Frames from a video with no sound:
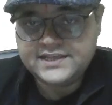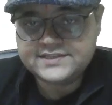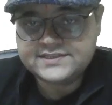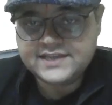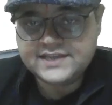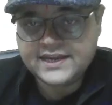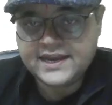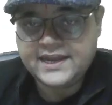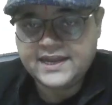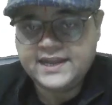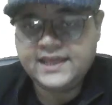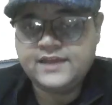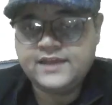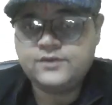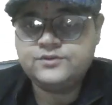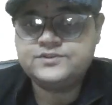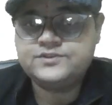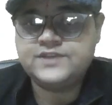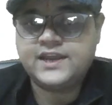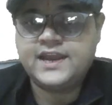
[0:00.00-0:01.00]
second
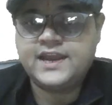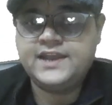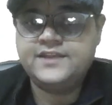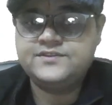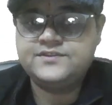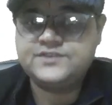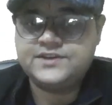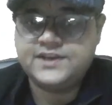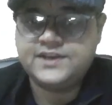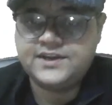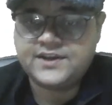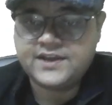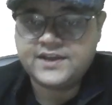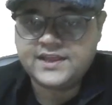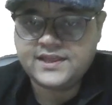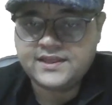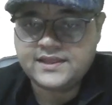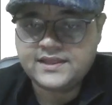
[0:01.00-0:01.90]
arrow, second incident ray.